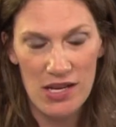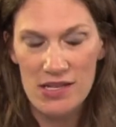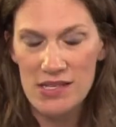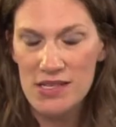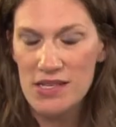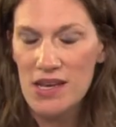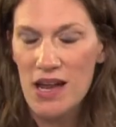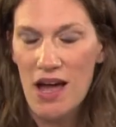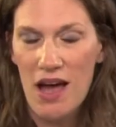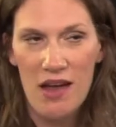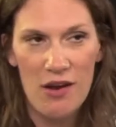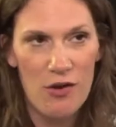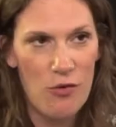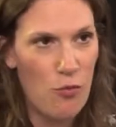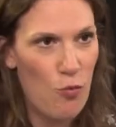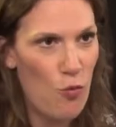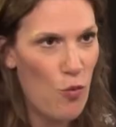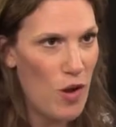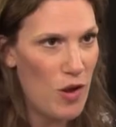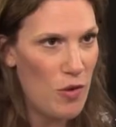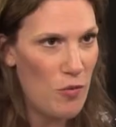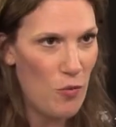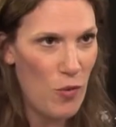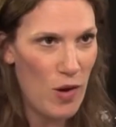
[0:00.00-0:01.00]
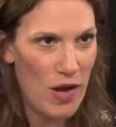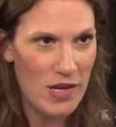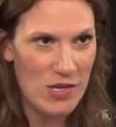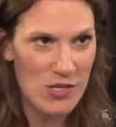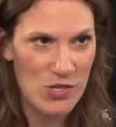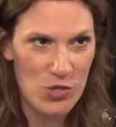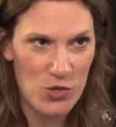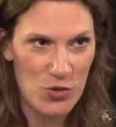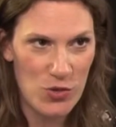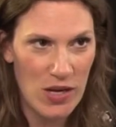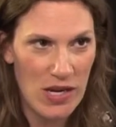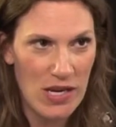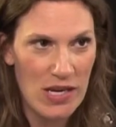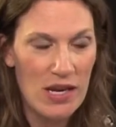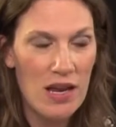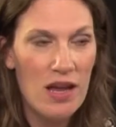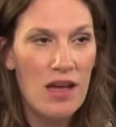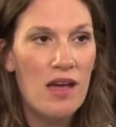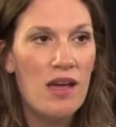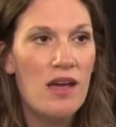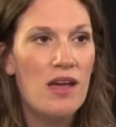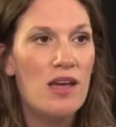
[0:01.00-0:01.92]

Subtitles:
It's not a one-way street.